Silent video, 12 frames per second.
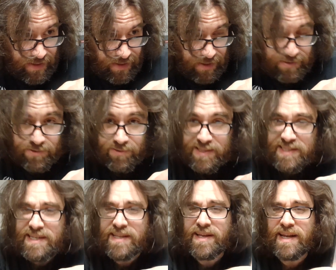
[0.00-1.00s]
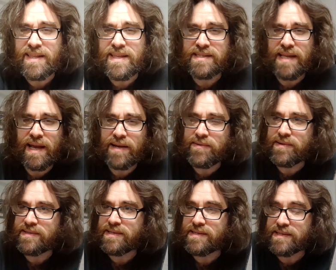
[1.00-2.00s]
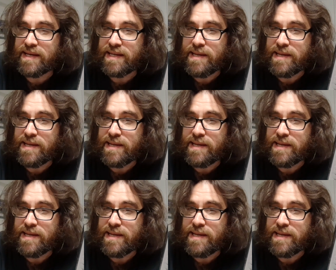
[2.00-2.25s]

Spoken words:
It's cool to see a lot of these actresses like